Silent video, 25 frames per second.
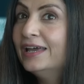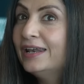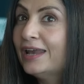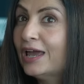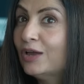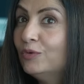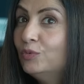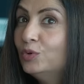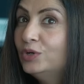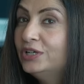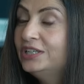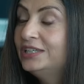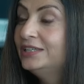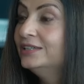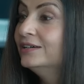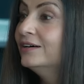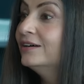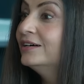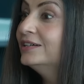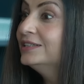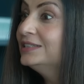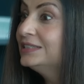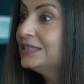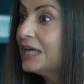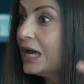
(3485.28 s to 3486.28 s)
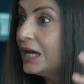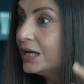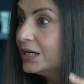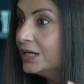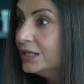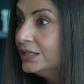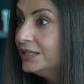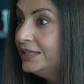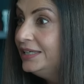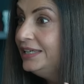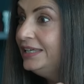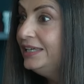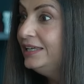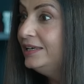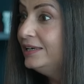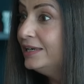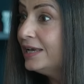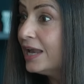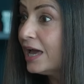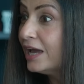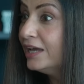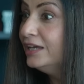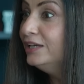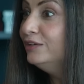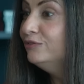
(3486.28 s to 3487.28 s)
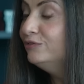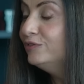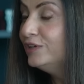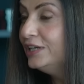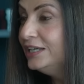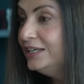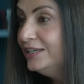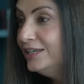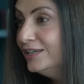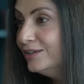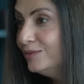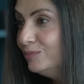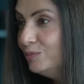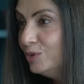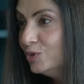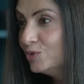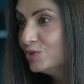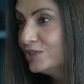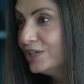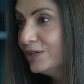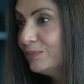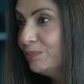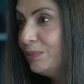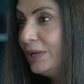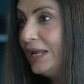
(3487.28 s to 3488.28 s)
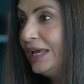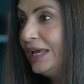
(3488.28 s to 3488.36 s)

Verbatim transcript: and I would hear sarangi, live Indian music